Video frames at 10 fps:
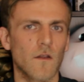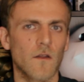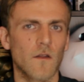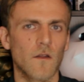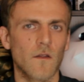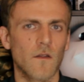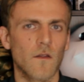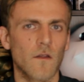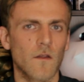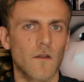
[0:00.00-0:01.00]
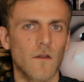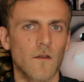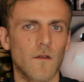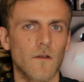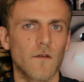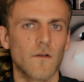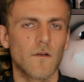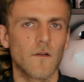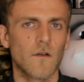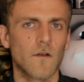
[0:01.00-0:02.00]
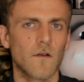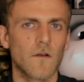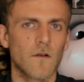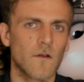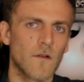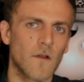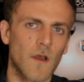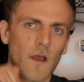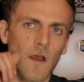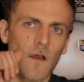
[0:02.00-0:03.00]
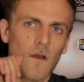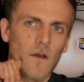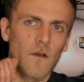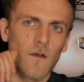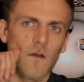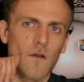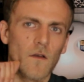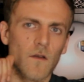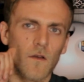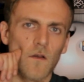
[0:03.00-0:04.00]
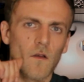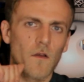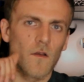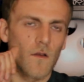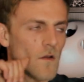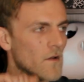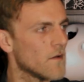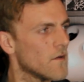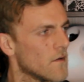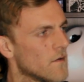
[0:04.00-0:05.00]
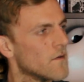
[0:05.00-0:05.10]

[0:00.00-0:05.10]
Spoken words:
This person isn't speaking.